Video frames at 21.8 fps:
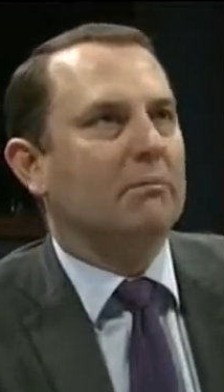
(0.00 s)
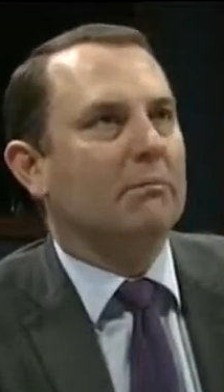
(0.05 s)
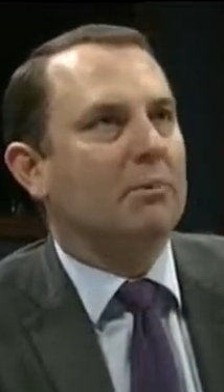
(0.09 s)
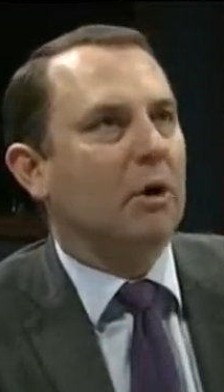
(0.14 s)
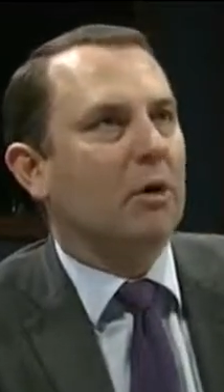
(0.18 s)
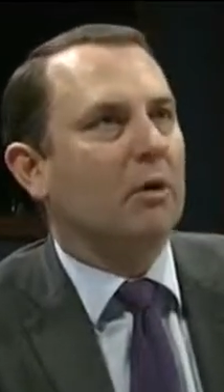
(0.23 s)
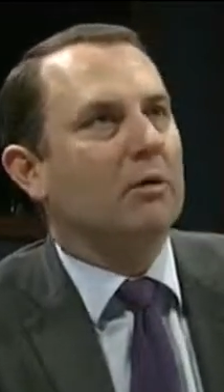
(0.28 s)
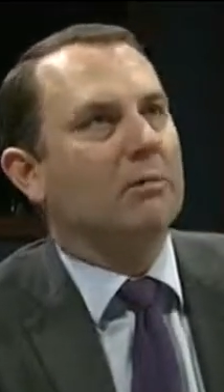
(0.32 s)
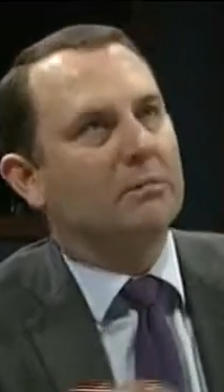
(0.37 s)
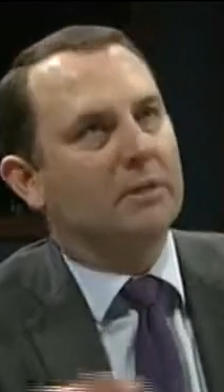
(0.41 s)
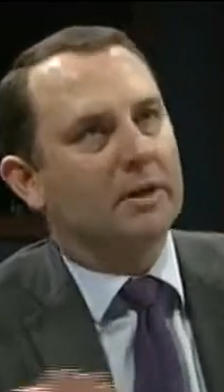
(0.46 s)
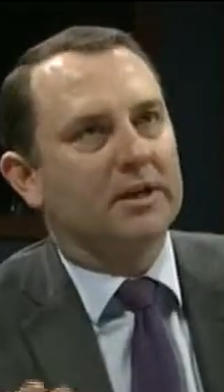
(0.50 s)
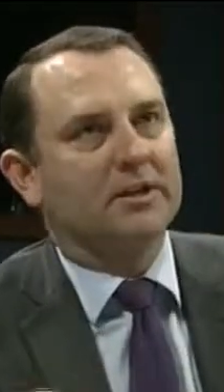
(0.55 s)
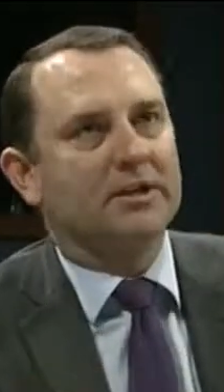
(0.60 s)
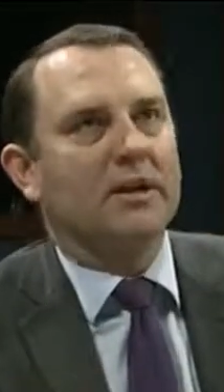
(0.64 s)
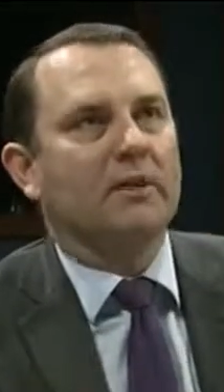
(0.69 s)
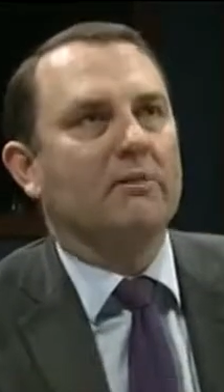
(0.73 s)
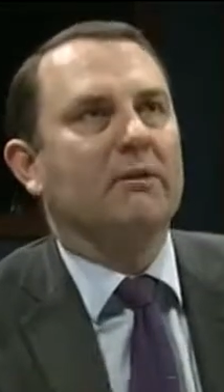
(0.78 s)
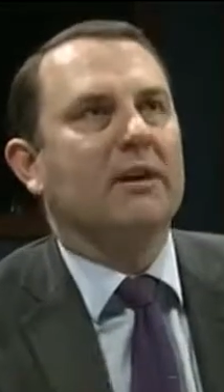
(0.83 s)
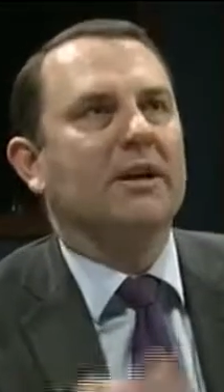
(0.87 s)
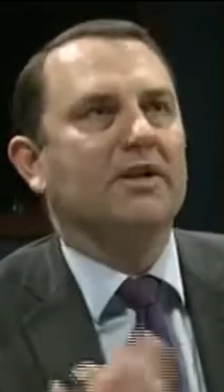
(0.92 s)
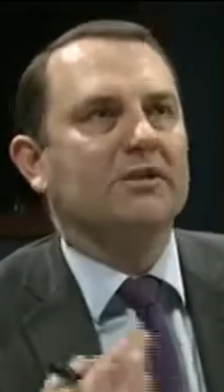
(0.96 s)
in part because
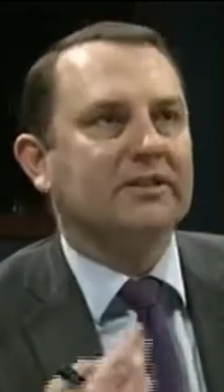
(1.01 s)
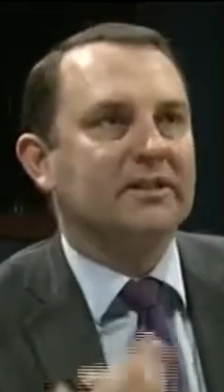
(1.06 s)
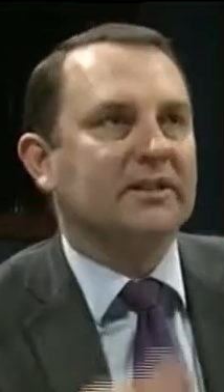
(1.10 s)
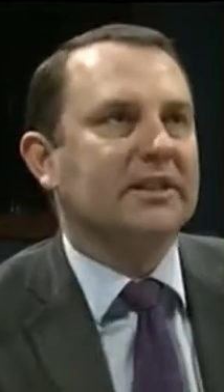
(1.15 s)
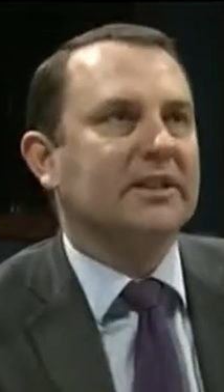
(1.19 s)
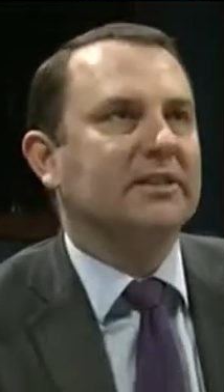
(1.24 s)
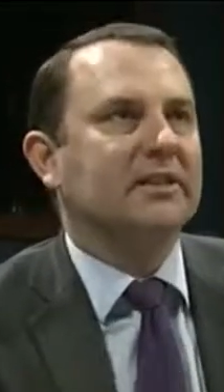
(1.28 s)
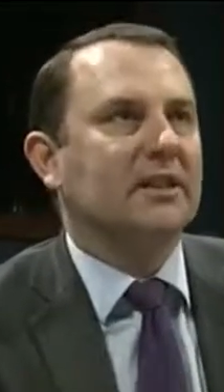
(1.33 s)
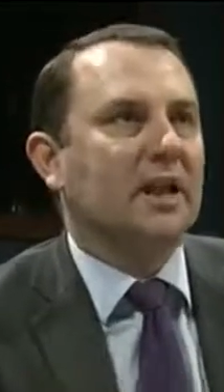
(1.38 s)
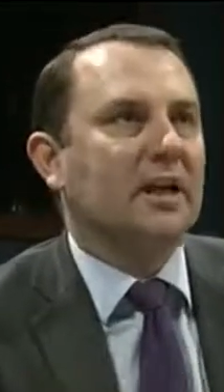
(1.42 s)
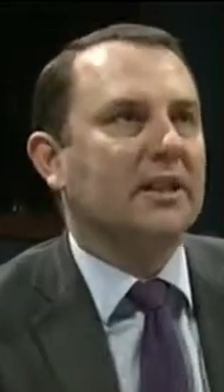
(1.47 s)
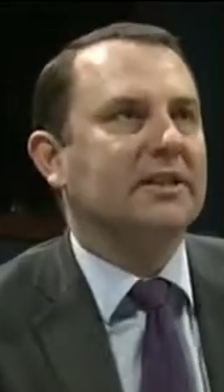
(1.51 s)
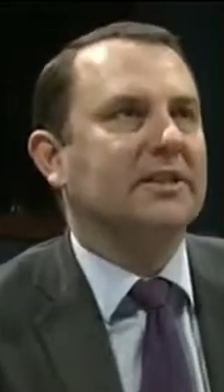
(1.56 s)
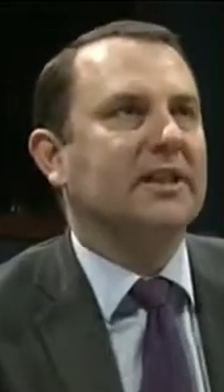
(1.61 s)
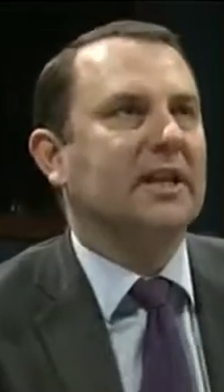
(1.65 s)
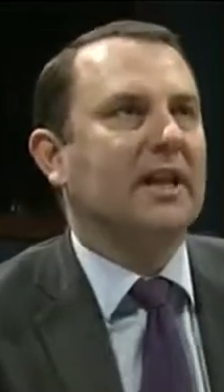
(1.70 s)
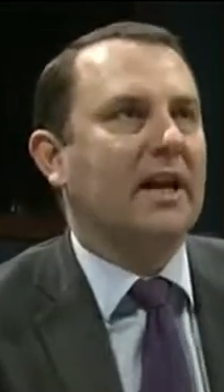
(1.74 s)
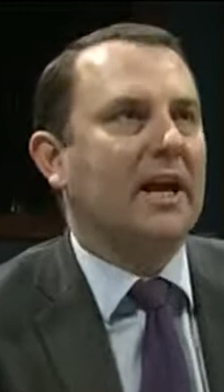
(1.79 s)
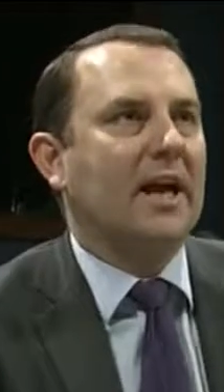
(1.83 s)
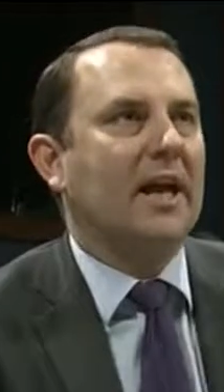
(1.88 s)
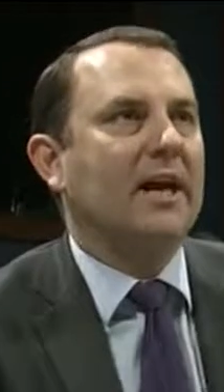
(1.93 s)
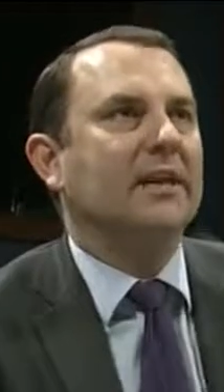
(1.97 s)
other agencies like
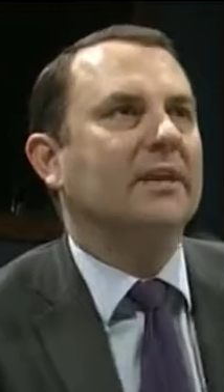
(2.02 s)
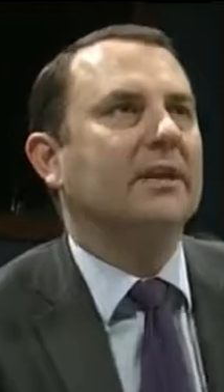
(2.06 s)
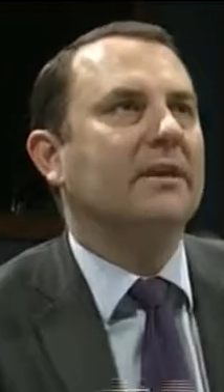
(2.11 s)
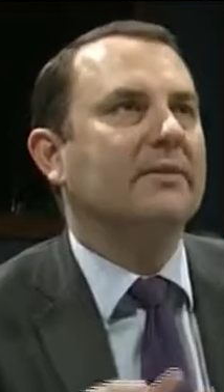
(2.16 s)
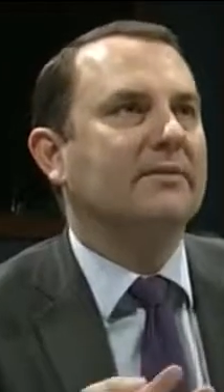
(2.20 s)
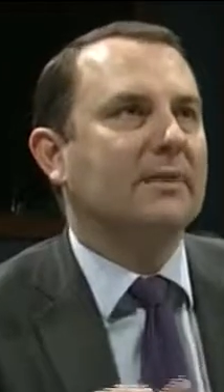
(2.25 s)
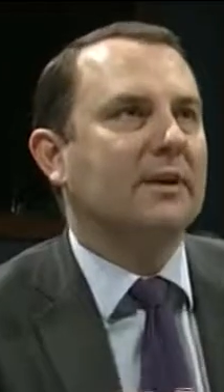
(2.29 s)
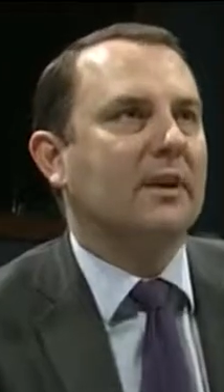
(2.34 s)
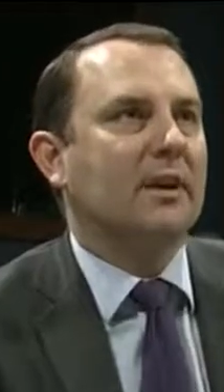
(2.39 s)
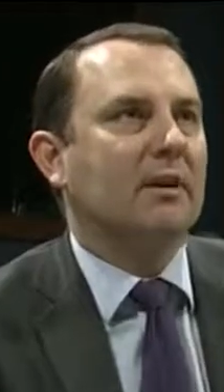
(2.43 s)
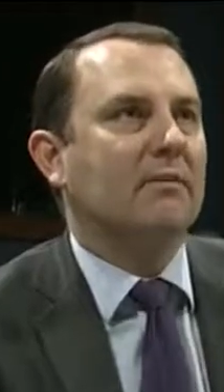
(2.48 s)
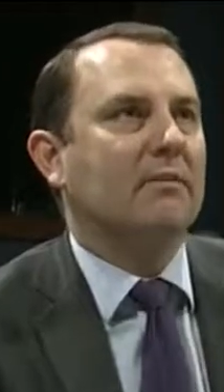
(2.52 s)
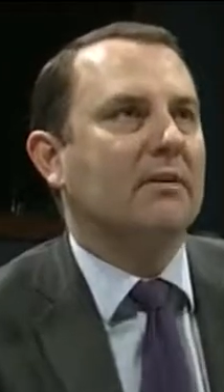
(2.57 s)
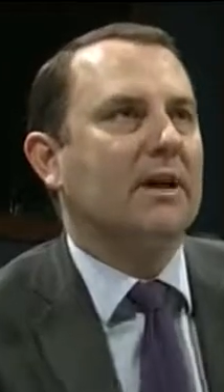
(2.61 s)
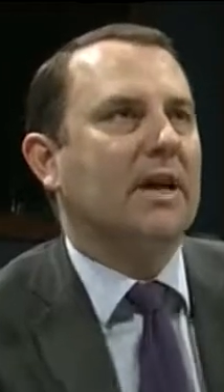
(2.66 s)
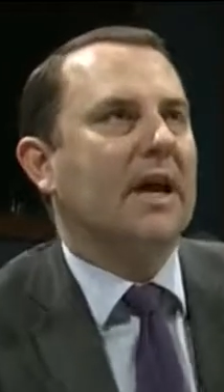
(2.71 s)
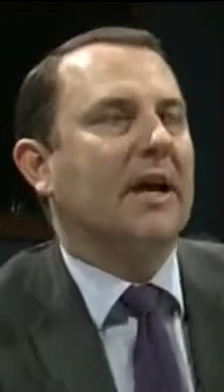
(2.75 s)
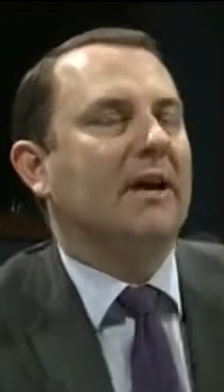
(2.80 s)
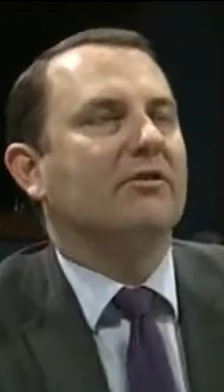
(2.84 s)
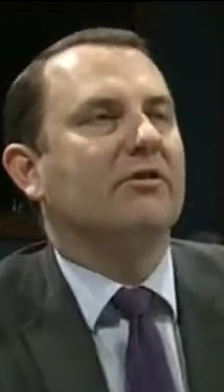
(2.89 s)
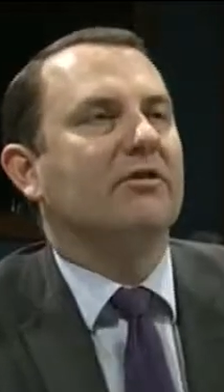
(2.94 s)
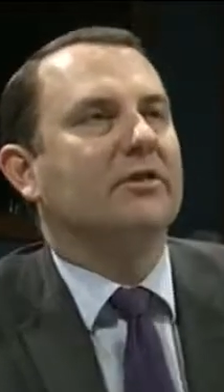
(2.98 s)
CIA lifted their
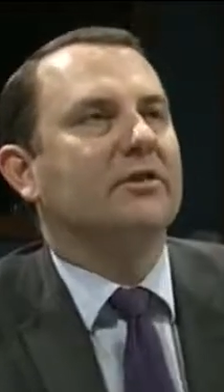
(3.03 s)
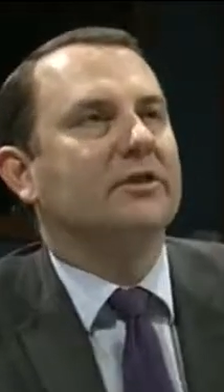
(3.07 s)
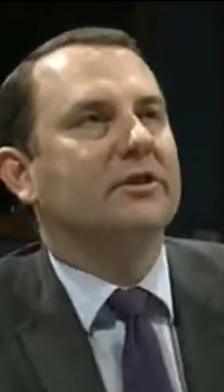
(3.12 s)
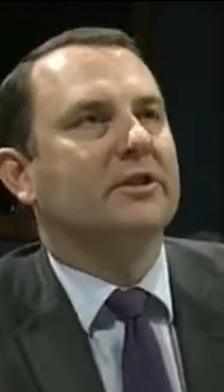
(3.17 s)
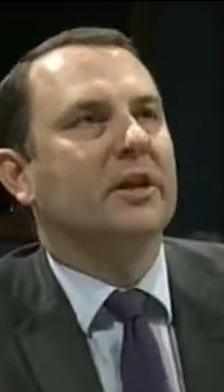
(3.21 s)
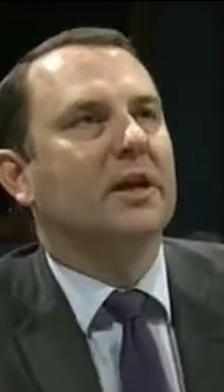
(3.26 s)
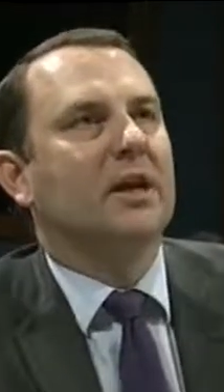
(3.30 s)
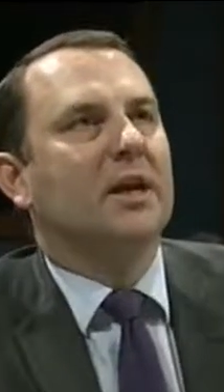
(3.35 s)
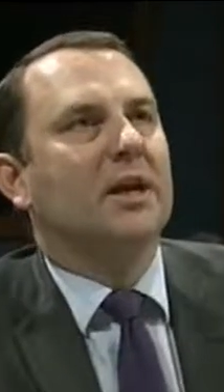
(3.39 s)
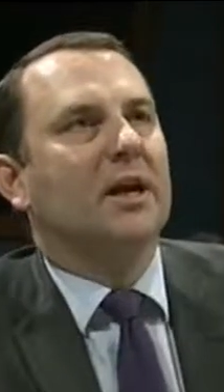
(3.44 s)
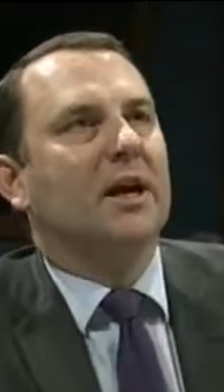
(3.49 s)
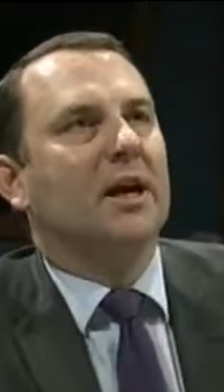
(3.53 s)
redactions.